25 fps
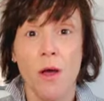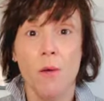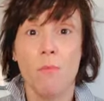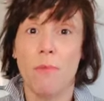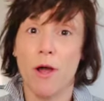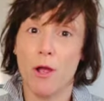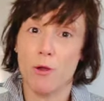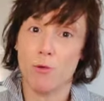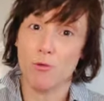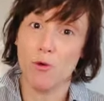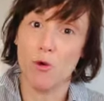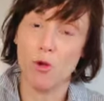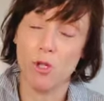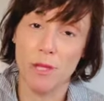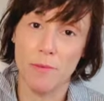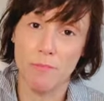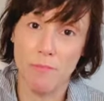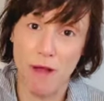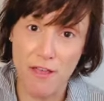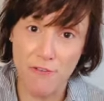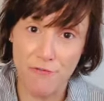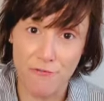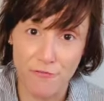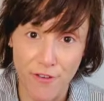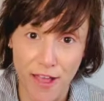my role in
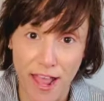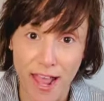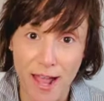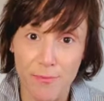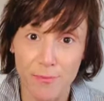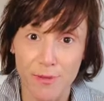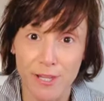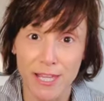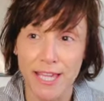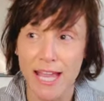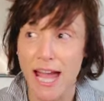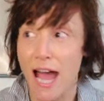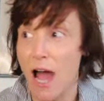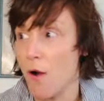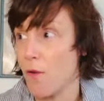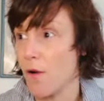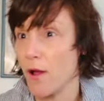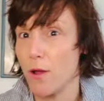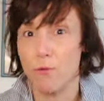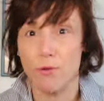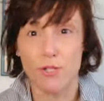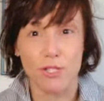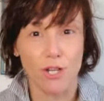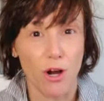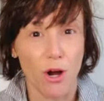my family, how
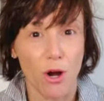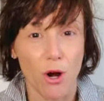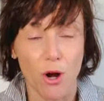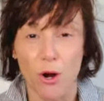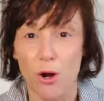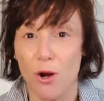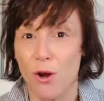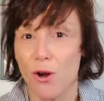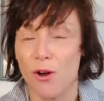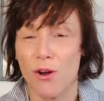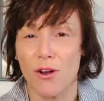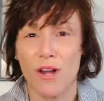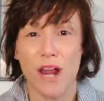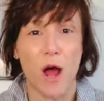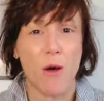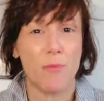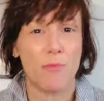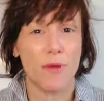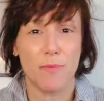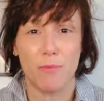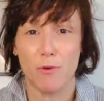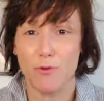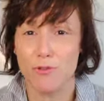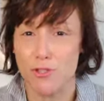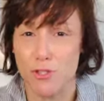I was heard, how
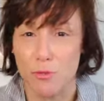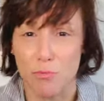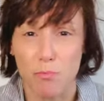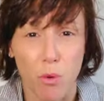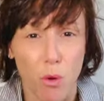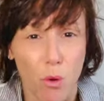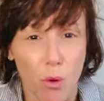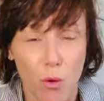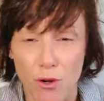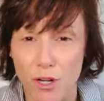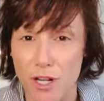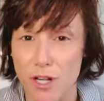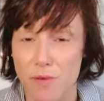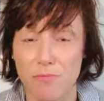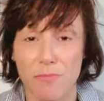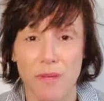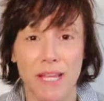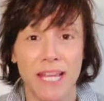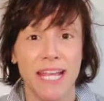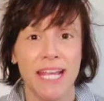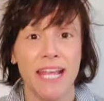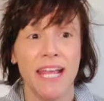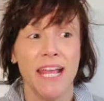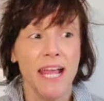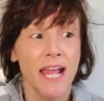people supported
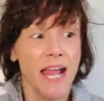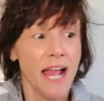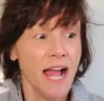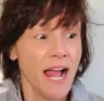me,